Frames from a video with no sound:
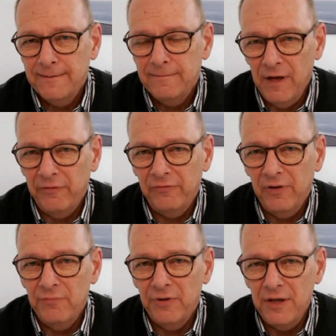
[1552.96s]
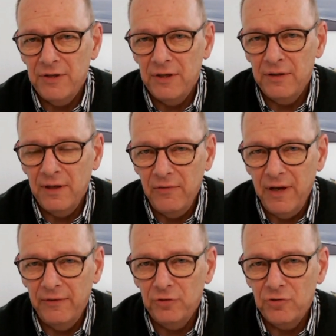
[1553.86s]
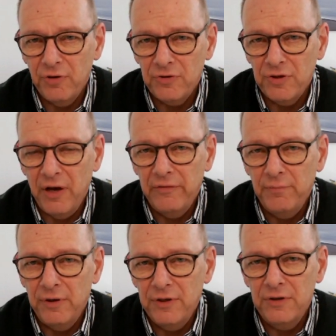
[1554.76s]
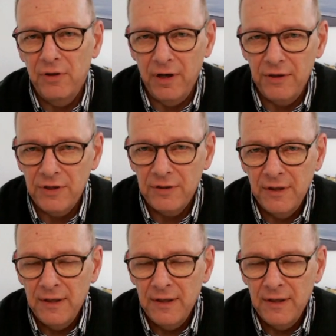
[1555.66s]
We have to embrace it, and we have to trust our body's knowledge.